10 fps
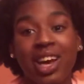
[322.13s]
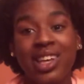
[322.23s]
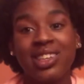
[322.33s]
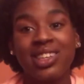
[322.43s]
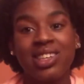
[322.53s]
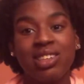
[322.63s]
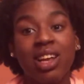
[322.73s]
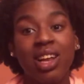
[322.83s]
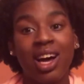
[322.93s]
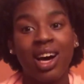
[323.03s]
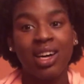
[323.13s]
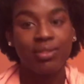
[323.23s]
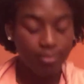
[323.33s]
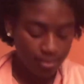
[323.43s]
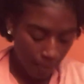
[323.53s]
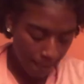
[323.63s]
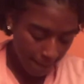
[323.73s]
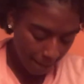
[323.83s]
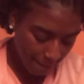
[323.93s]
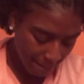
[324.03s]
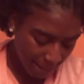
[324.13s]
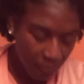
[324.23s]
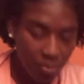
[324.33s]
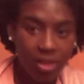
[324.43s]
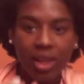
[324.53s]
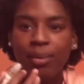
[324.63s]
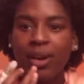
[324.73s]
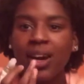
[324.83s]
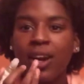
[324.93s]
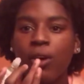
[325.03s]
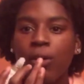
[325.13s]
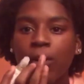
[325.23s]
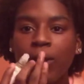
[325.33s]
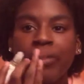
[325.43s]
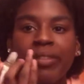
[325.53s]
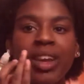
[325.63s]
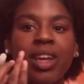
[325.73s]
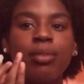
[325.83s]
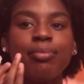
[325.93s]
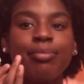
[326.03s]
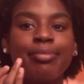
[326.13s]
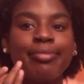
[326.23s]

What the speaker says: like this a lot. Damn, I got it all on my lip.